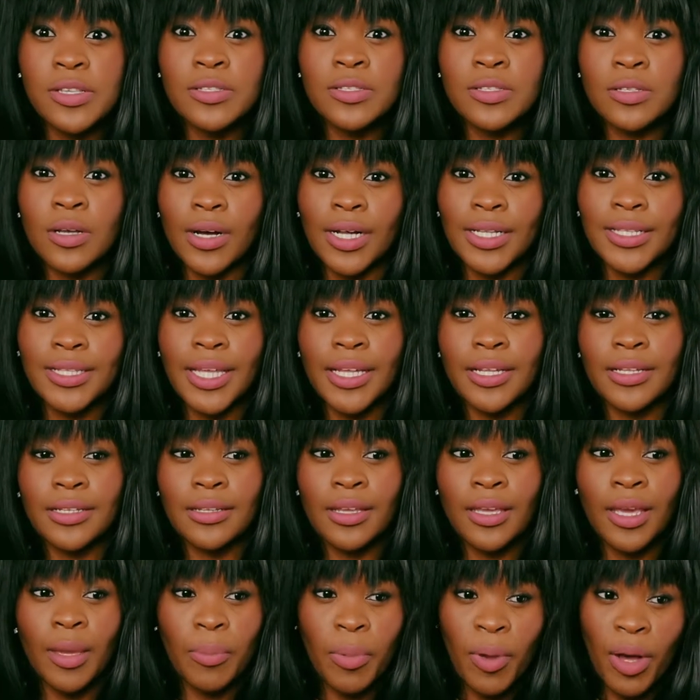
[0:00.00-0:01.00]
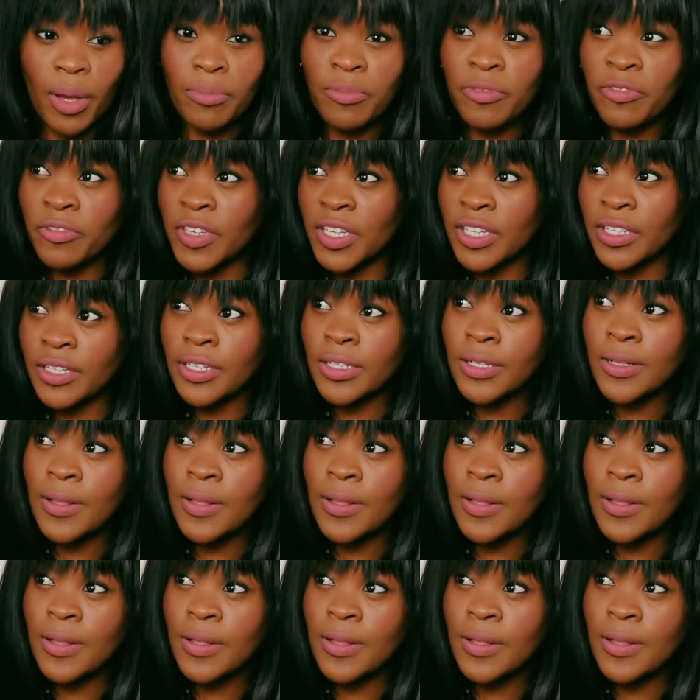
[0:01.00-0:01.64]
It's got that hip hop feel.